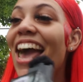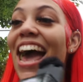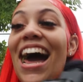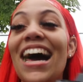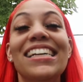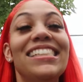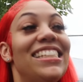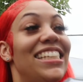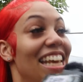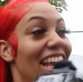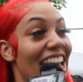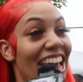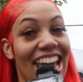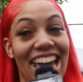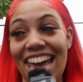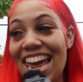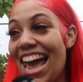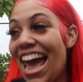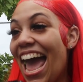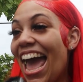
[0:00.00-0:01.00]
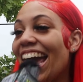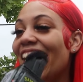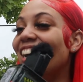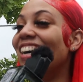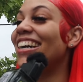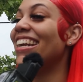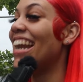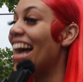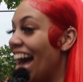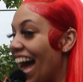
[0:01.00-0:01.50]
A ten. I ain't
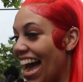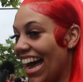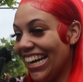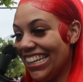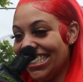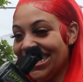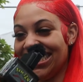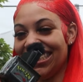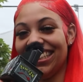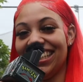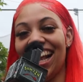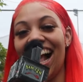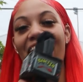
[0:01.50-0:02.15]
gonna lie.